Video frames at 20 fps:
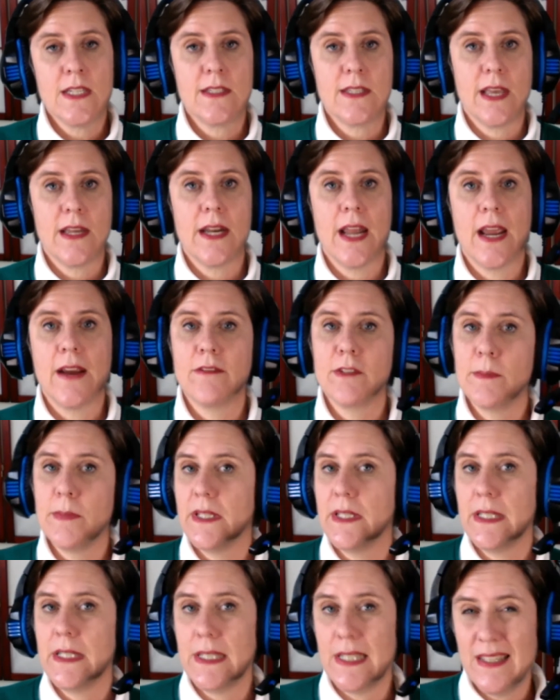is that
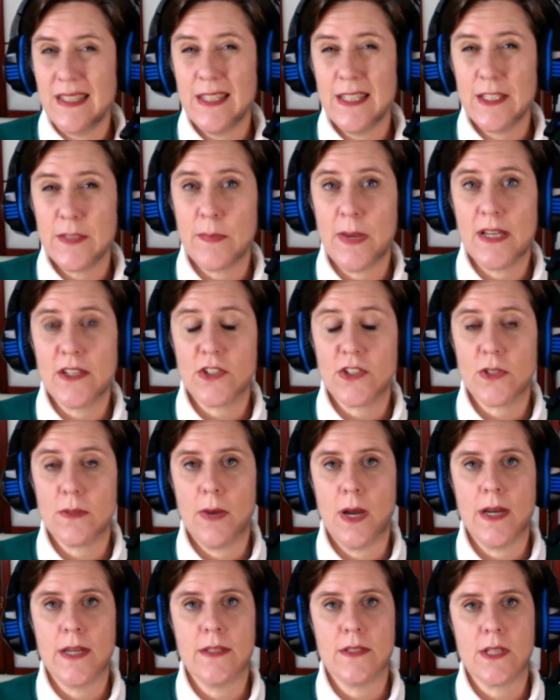everybody in these
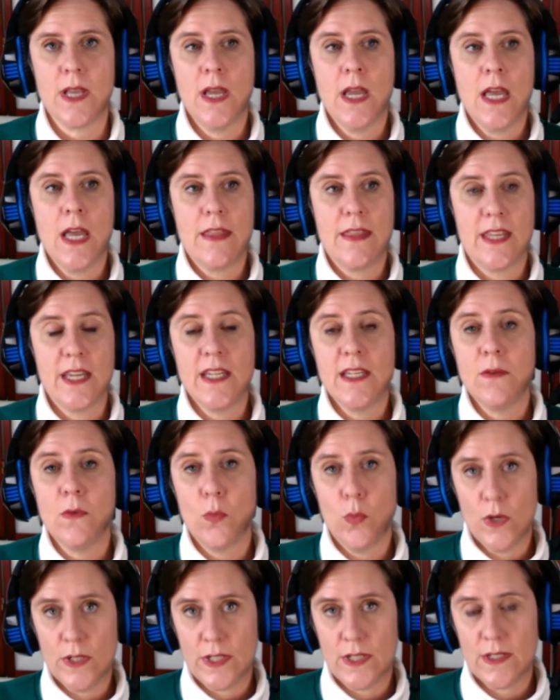masterminds, they
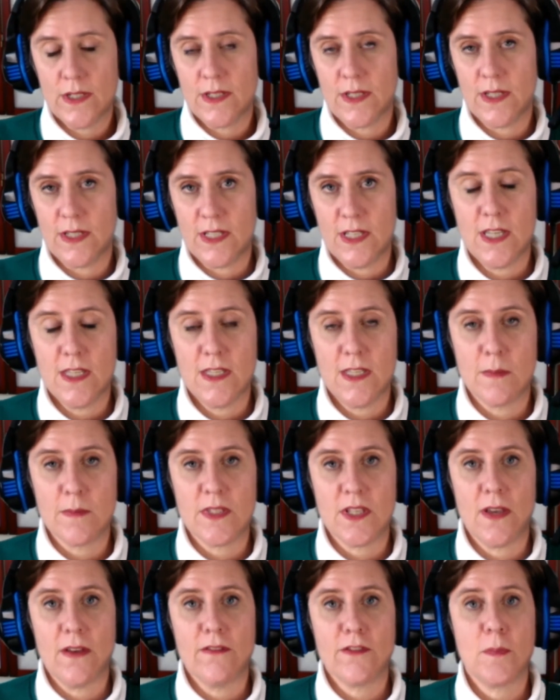want to succeed
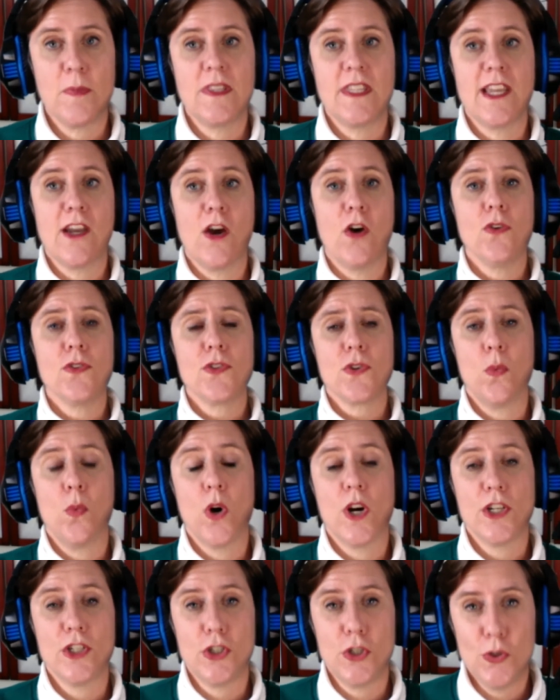themselves, but they also
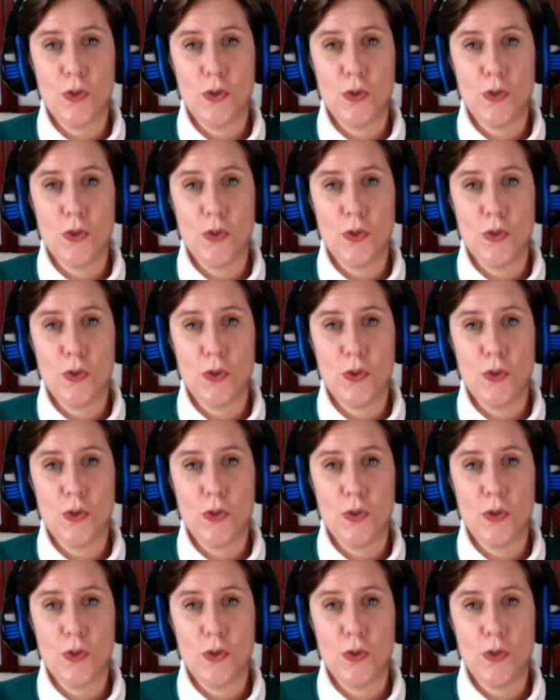want